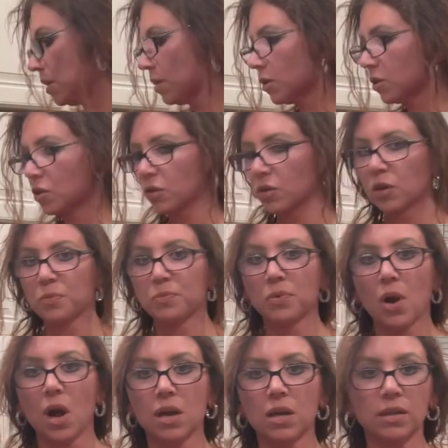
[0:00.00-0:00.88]
So their
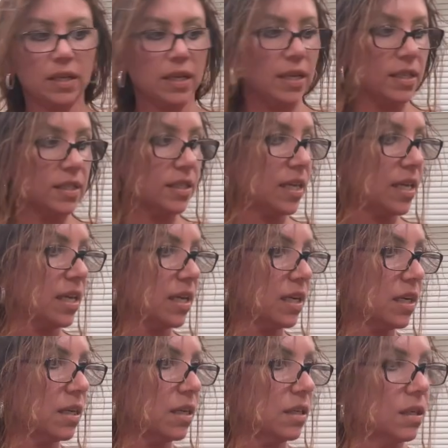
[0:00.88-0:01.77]
broccoli is
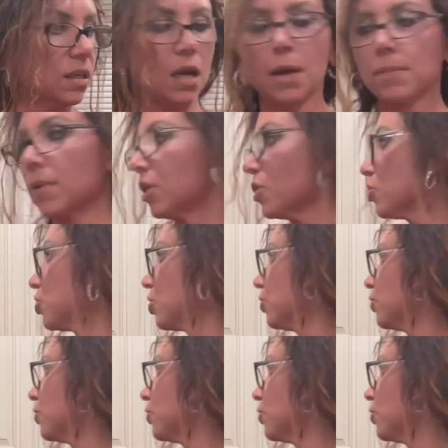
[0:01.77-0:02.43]
here. I'm going to show